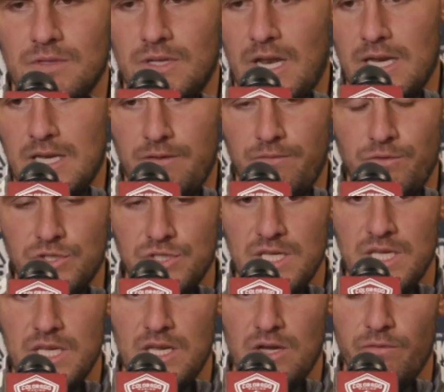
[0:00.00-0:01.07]
like if you
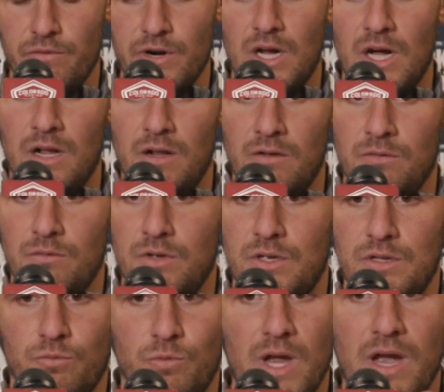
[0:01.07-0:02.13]
see overall,
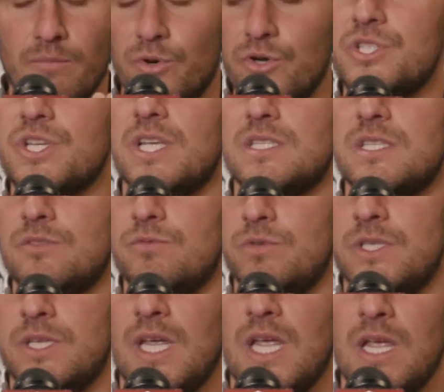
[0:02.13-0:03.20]
we have more chances
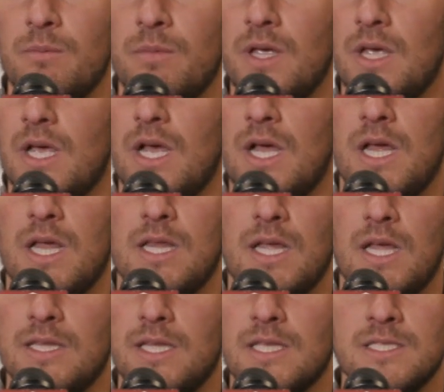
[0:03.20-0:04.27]
during the game,
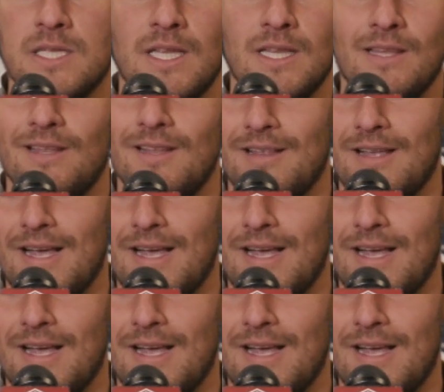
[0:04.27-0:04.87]
and that's it.